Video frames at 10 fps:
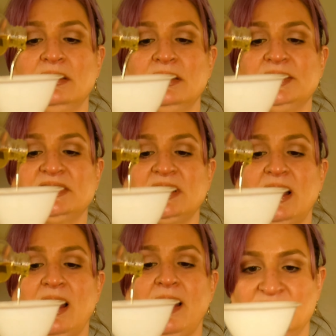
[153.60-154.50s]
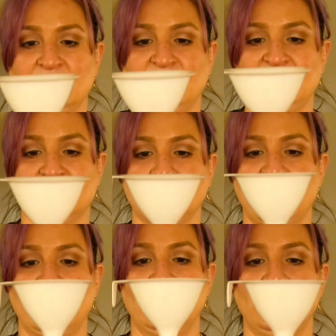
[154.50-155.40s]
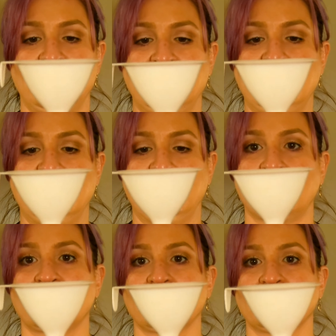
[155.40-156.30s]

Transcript: the top. So it's right here.